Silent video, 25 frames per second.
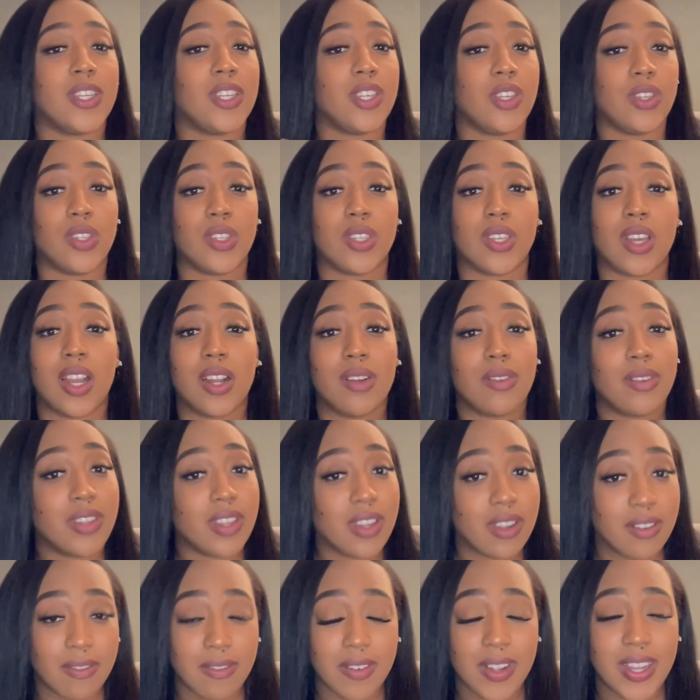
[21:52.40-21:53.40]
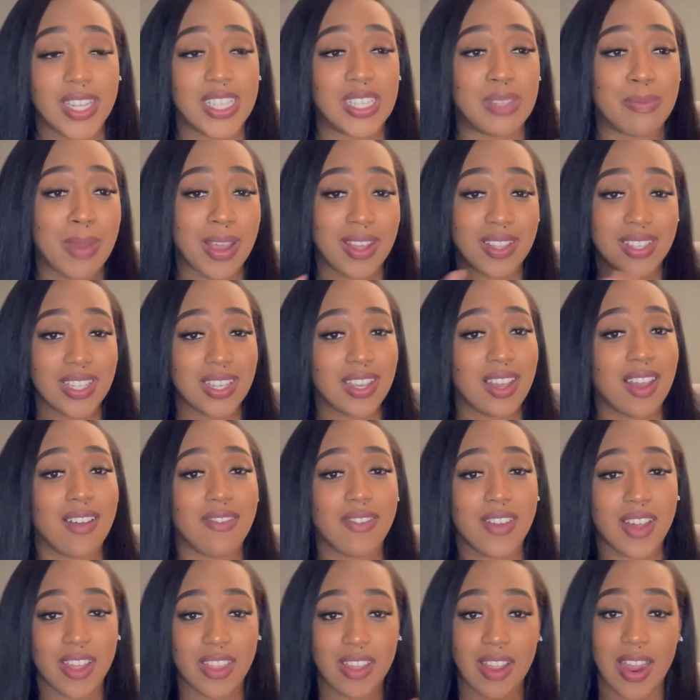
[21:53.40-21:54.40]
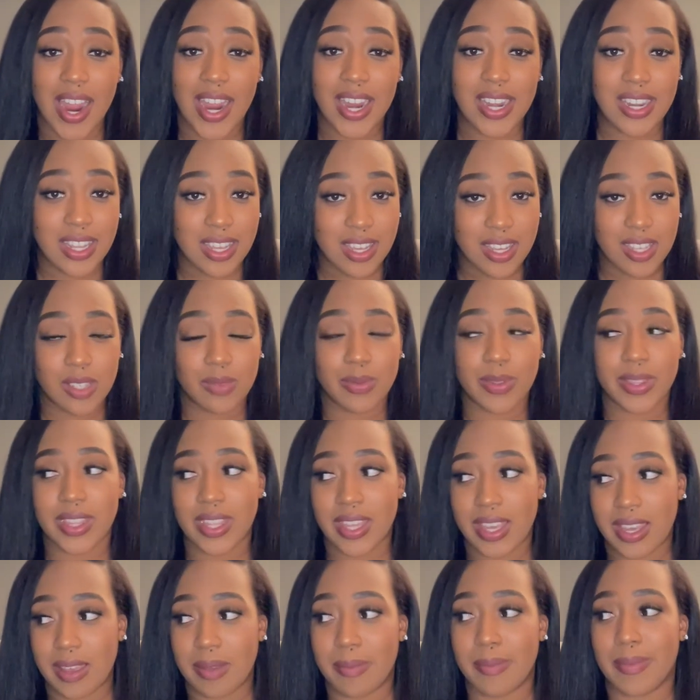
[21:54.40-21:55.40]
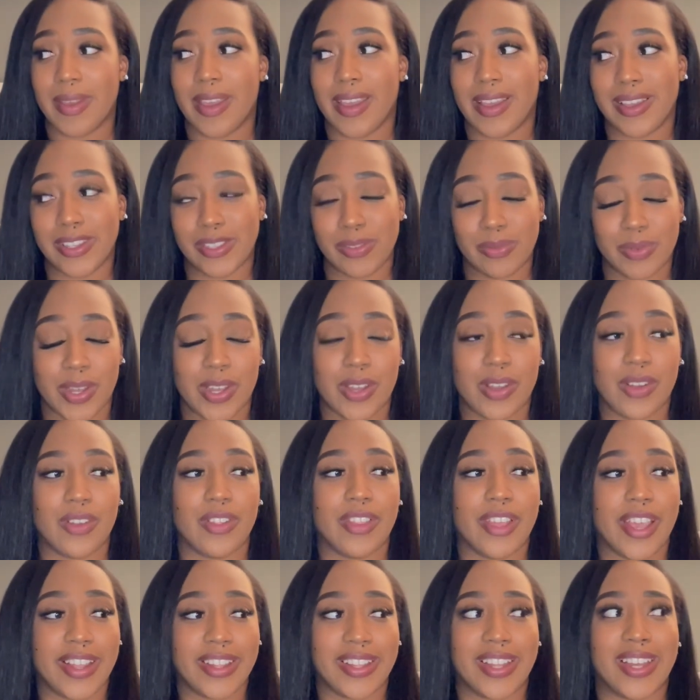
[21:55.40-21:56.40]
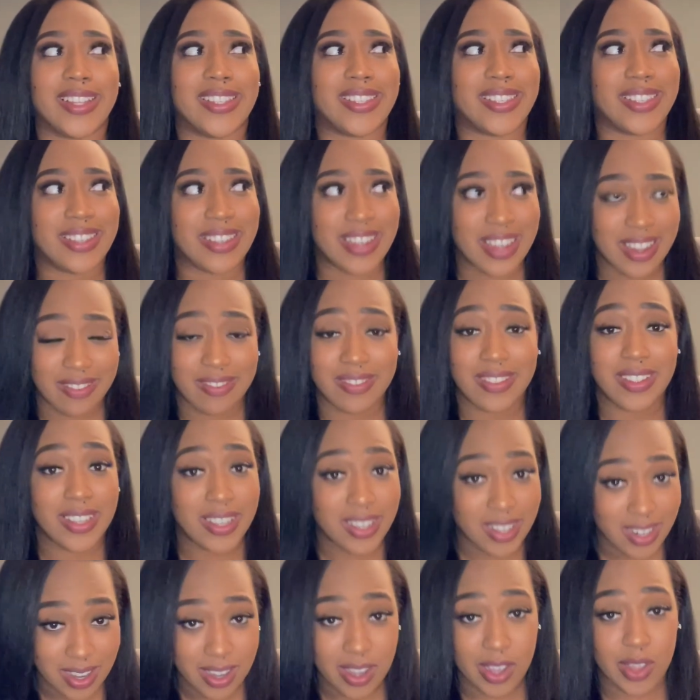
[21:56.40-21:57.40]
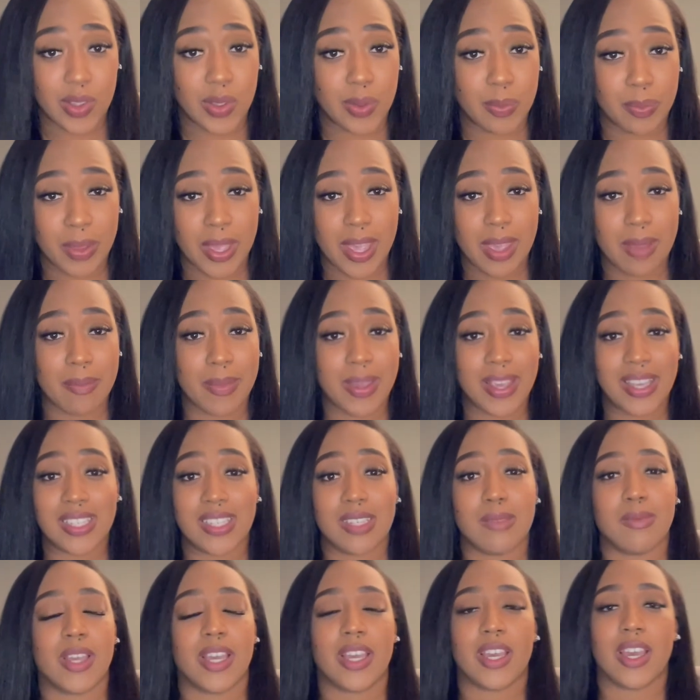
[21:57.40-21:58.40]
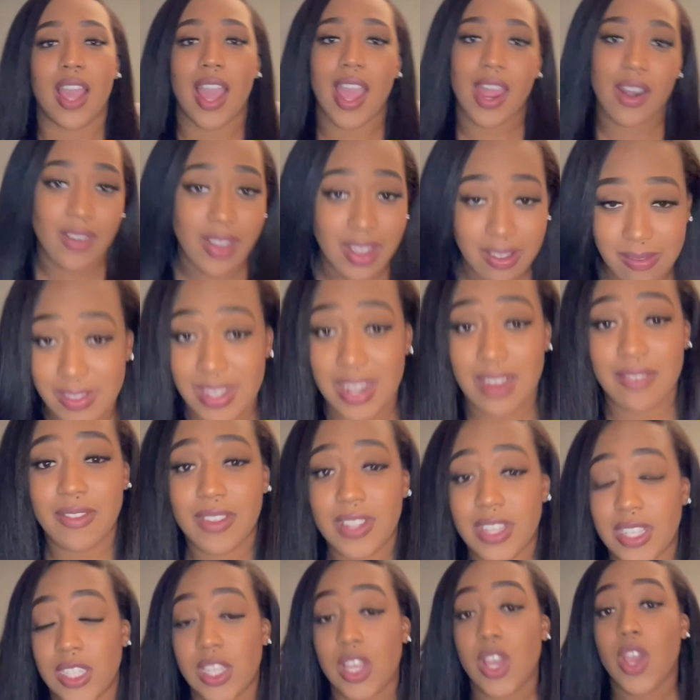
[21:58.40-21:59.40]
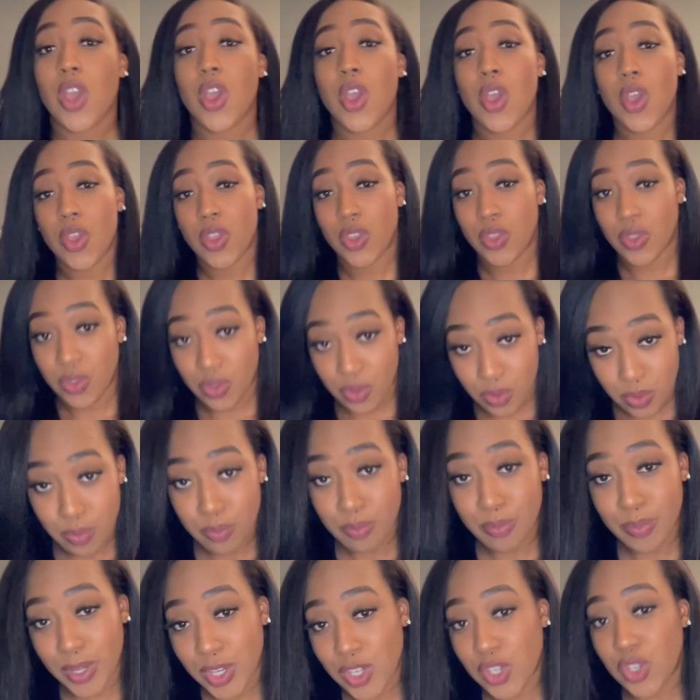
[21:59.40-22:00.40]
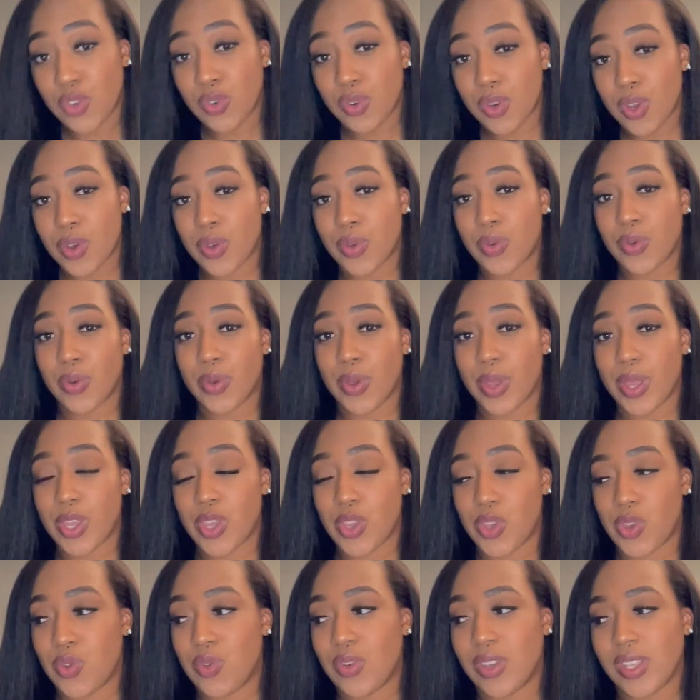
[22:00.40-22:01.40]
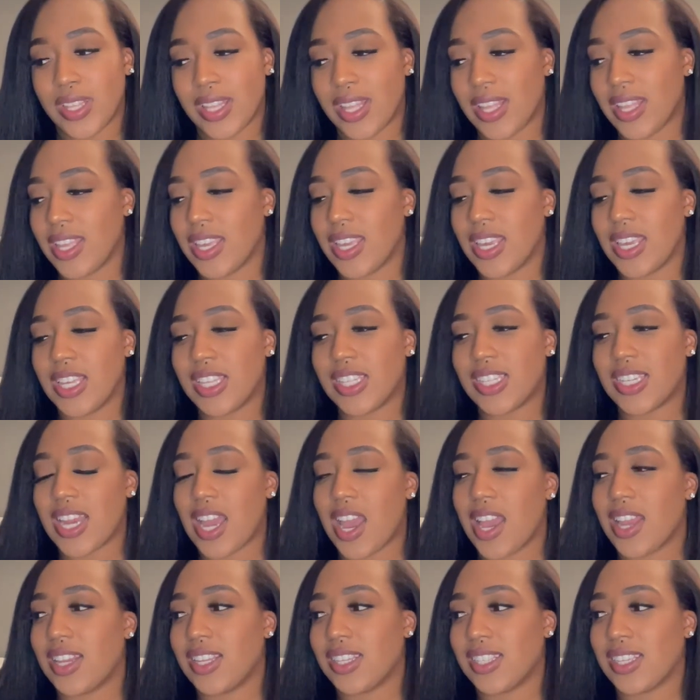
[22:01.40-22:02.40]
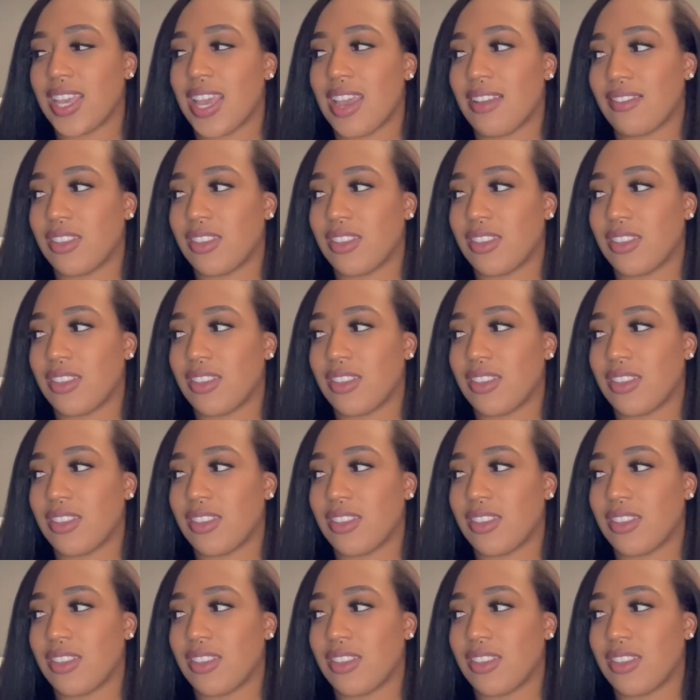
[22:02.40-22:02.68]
talk with your friends, bouncing off other ideas with them as well. Like, that's definitely gonna help. It may seem like I don't have time for this, but you know, you can, it's not, doesn't have to